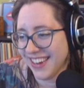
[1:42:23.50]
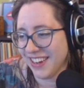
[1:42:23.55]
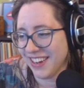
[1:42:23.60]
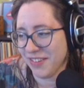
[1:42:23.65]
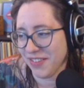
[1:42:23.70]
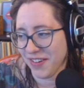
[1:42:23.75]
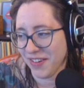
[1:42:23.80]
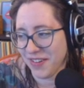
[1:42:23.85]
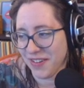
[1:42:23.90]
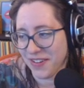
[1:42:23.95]

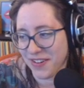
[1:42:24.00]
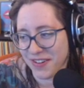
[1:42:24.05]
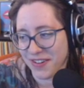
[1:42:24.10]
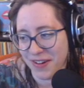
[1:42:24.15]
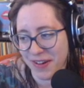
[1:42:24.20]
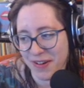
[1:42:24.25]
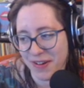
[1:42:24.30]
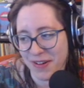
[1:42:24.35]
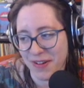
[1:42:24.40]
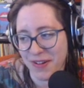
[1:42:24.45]
it's
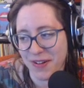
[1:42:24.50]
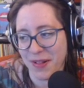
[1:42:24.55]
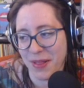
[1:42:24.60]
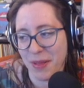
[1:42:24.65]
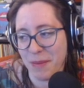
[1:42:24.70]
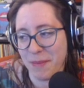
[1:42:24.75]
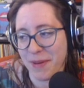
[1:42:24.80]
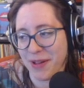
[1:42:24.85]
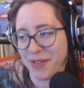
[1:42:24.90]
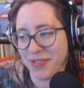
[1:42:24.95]
all
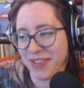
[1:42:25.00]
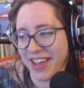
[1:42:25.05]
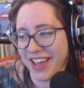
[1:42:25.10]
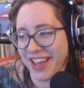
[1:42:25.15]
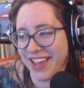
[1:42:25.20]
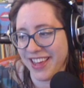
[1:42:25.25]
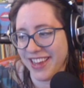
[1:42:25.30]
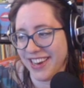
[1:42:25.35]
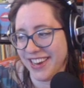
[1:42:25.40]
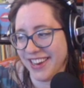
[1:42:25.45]
about
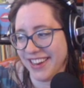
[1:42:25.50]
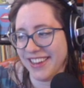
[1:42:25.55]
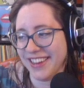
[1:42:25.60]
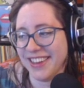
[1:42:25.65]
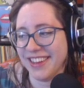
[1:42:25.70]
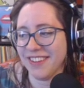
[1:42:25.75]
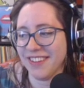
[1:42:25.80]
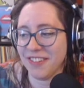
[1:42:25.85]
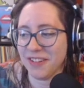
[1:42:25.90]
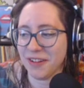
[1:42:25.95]
that.
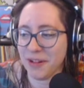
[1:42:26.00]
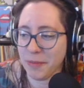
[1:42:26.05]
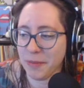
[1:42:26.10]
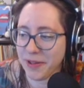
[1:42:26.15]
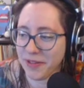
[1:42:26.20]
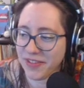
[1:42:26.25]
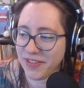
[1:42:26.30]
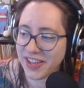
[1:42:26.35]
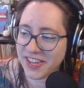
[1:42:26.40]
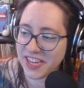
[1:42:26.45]
All
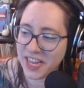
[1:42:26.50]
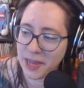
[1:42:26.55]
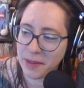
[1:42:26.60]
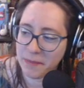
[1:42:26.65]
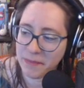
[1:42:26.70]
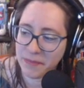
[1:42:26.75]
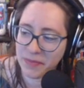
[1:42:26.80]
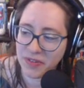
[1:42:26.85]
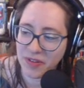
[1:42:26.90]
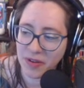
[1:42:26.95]
about that
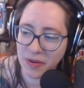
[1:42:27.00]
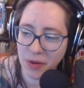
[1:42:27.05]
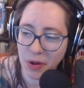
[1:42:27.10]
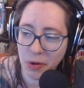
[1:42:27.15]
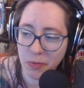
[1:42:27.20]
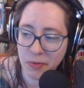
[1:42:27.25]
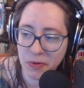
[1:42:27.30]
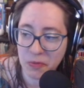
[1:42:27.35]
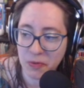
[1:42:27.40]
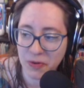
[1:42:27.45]
game. So
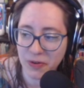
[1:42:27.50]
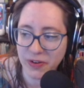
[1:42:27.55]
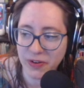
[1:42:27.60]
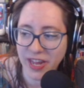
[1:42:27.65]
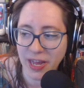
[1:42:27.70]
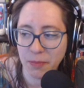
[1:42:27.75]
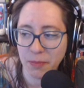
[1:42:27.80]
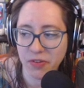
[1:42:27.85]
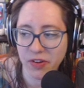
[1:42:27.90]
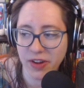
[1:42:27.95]
open world
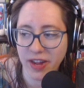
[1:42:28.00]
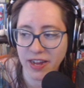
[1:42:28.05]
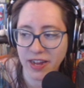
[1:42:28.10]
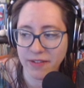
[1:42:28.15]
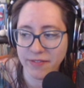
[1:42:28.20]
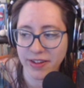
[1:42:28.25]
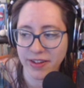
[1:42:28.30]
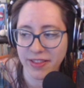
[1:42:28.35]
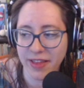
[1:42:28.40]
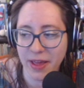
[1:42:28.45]
games are kind of
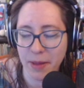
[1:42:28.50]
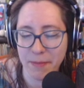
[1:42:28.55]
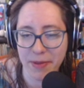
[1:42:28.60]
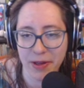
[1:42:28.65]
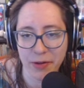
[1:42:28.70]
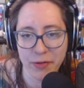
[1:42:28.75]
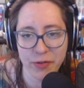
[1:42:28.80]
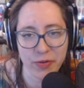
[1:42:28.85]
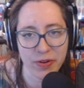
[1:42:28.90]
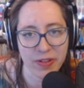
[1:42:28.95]
on that
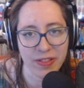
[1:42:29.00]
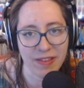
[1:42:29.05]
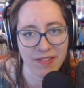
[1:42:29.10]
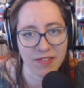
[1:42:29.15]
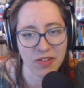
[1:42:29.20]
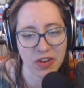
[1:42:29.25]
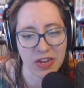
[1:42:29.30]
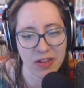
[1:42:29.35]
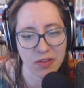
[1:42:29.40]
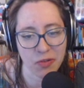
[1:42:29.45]
boundary these
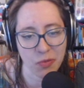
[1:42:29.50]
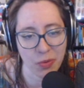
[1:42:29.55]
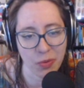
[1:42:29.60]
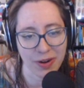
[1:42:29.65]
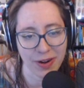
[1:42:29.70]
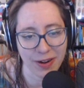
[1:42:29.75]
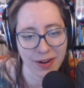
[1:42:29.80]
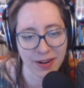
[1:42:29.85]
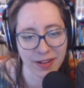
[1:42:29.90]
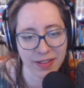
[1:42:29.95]
days
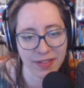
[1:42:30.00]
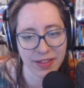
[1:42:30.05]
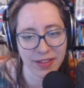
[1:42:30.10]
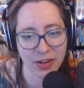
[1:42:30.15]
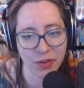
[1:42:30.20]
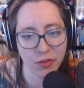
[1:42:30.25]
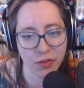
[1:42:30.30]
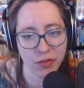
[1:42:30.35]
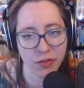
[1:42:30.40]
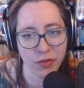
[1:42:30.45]
where
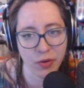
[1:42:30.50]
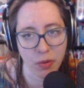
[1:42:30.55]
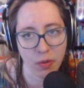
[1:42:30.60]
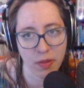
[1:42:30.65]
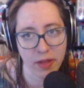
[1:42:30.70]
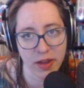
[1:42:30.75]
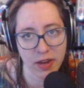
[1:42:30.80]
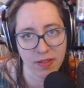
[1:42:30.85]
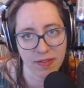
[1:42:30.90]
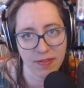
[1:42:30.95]
they do a
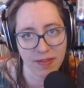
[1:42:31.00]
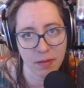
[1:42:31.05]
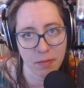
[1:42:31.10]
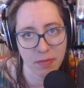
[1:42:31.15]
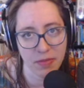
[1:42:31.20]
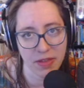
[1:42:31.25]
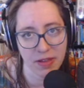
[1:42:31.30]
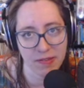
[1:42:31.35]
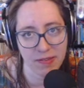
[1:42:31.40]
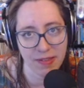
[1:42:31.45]
lot of the same
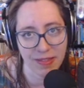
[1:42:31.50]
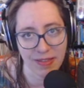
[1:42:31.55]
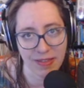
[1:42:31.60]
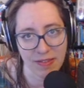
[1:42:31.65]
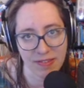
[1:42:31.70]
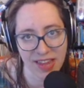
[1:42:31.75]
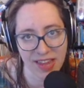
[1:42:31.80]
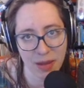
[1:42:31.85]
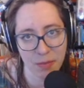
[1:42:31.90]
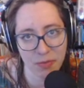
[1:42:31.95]
things that these
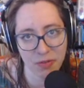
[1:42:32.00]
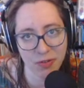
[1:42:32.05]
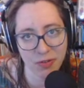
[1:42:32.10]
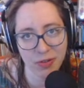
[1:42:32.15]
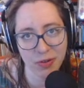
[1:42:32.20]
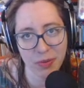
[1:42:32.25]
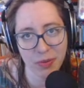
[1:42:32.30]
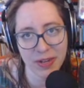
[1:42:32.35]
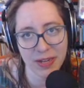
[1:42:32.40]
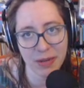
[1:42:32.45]
games are
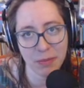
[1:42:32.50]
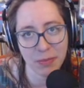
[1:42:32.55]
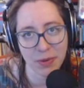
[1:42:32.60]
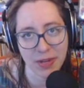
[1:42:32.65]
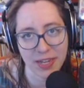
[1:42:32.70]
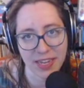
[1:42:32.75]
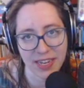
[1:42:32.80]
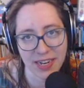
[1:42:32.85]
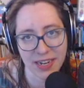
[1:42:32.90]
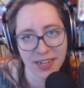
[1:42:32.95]
doing,
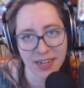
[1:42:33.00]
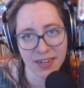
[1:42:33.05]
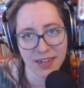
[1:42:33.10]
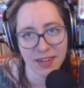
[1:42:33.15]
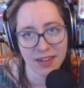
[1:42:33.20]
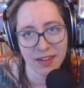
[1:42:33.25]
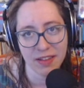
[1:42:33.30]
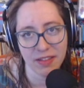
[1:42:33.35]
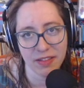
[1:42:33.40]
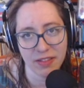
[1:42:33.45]
but
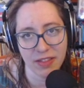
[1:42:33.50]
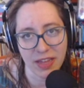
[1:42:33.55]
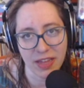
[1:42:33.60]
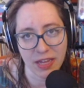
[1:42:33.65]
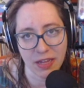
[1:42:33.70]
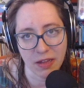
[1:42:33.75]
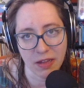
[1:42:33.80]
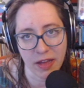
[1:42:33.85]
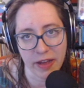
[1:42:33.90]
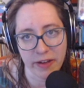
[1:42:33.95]

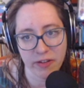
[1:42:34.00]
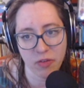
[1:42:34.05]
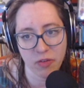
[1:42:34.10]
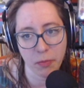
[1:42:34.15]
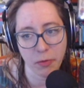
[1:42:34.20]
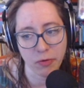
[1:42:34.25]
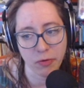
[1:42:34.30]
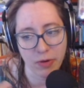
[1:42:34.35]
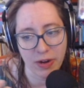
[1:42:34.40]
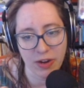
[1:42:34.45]
the
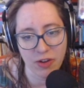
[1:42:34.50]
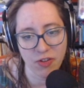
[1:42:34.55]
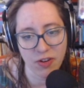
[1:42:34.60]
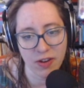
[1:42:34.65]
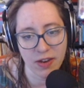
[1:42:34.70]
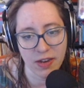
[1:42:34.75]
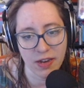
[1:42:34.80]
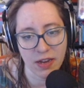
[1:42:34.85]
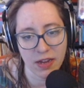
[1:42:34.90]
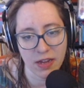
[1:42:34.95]

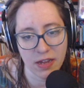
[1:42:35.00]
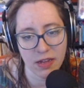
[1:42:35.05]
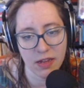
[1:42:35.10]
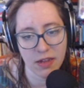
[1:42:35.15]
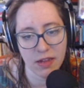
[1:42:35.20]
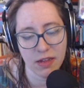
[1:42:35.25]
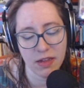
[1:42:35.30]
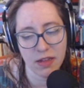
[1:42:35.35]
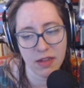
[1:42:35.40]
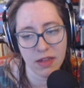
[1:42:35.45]
exploration
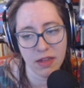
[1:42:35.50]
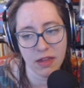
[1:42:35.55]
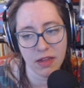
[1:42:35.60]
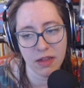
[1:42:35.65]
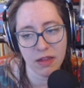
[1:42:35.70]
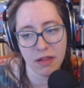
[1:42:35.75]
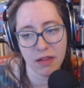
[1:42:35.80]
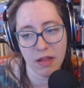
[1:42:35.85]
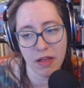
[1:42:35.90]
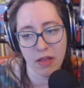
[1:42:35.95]

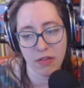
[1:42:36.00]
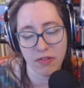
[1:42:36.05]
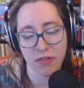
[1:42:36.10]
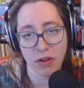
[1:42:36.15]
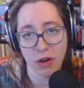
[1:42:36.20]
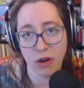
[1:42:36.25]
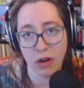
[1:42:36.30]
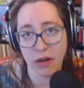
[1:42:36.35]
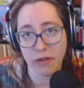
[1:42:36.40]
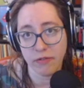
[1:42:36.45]
isn't
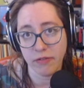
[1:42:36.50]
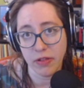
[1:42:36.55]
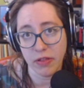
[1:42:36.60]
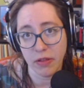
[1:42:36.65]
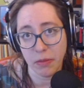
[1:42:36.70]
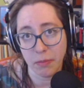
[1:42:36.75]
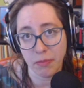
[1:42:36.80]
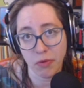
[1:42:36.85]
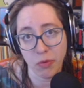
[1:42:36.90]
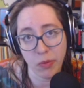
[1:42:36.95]
often
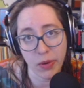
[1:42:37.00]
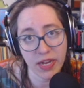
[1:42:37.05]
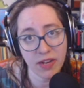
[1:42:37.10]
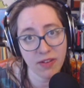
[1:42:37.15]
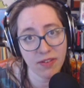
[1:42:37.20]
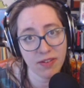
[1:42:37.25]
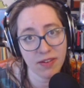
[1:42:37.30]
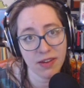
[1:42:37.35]
the point.